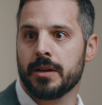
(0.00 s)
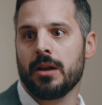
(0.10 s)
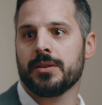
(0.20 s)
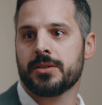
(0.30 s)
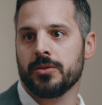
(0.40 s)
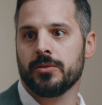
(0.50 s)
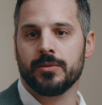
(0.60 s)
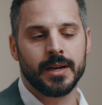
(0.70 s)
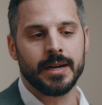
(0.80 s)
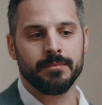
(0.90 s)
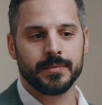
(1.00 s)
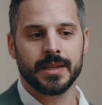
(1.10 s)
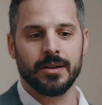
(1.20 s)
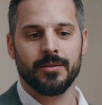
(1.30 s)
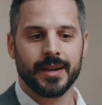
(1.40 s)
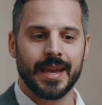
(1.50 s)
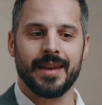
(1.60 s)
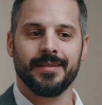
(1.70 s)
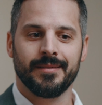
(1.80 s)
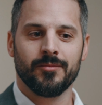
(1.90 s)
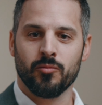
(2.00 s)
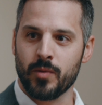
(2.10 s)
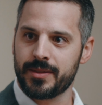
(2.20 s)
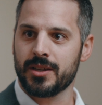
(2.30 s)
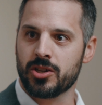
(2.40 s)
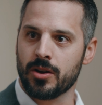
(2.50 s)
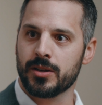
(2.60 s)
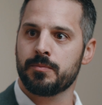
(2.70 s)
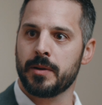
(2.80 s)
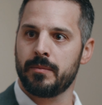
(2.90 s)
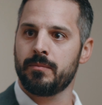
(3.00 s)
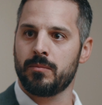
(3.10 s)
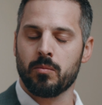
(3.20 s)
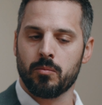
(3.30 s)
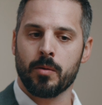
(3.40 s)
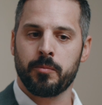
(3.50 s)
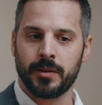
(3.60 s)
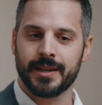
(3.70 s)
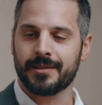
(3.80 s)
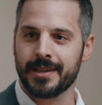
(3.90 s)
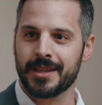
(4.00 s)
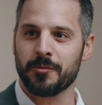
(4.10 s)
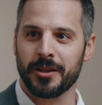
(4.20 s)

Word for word: but also, um, you know, again, with the church, but more politically than